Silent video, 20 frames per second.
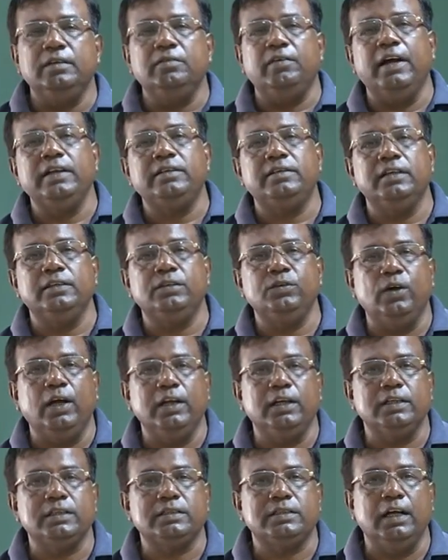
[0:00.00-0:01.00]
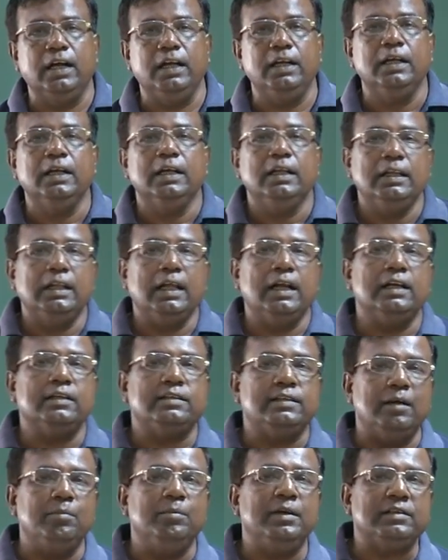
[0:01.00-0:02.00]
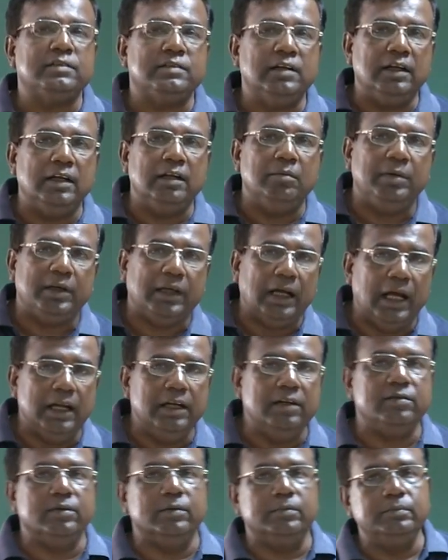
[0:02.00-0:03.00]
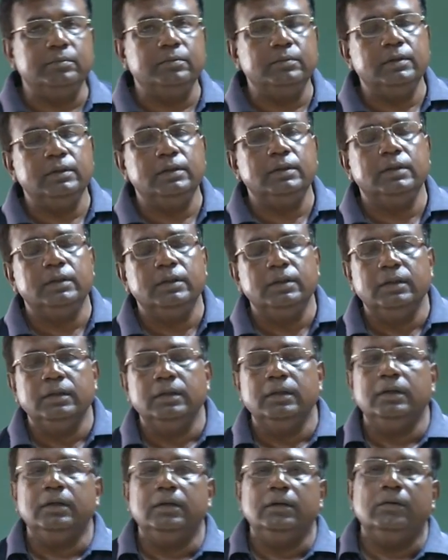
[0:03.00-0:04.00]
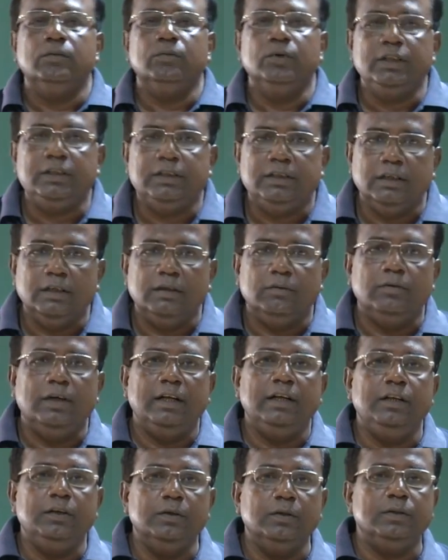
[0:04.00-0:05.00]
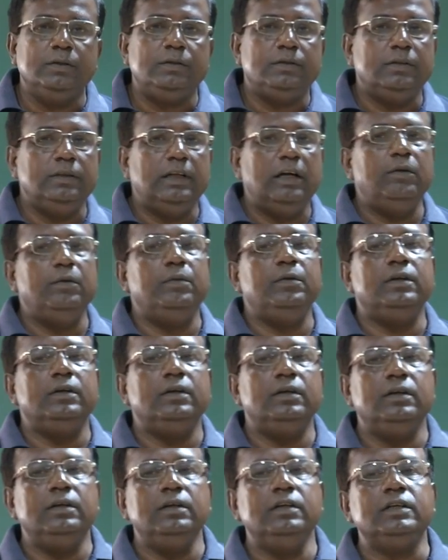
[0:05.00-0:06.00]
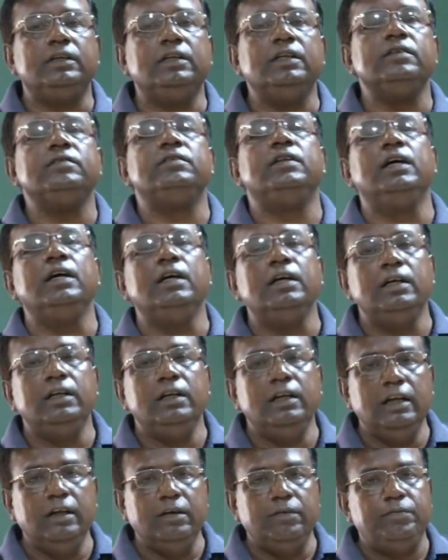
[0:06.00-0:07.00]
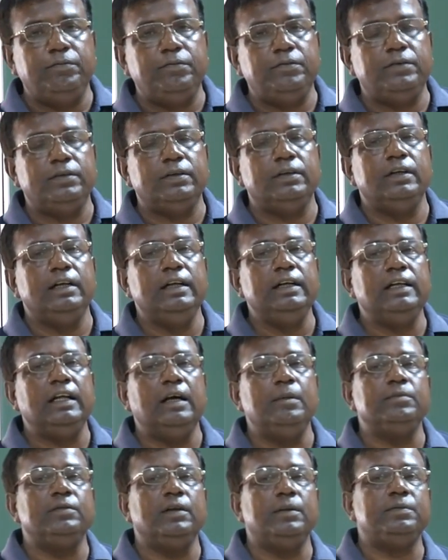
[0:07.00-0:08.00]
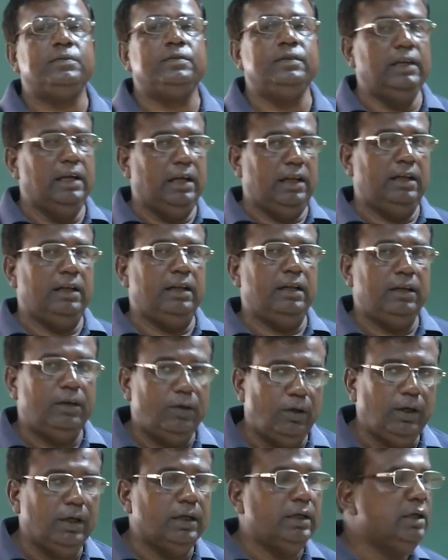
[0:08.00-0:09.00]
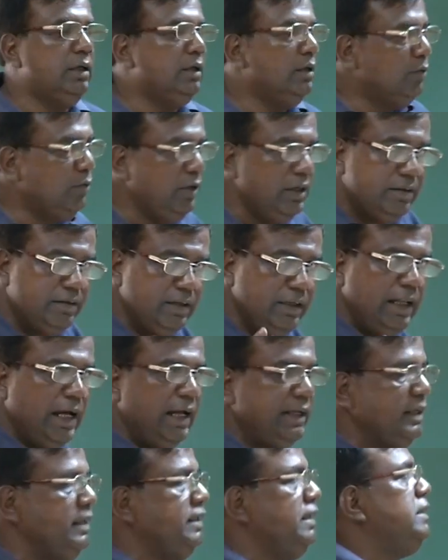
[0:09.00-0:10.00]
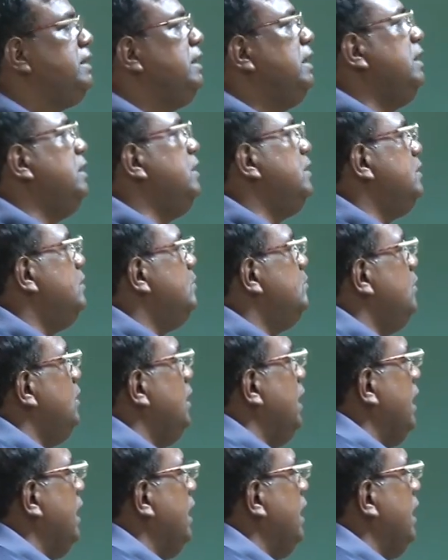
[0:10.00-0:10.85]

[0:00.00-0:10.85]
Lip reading: devices, you understand there are some external mechanism which when used, they will increase the lift in terms of CL. Okay, we'll see that in detail. We'll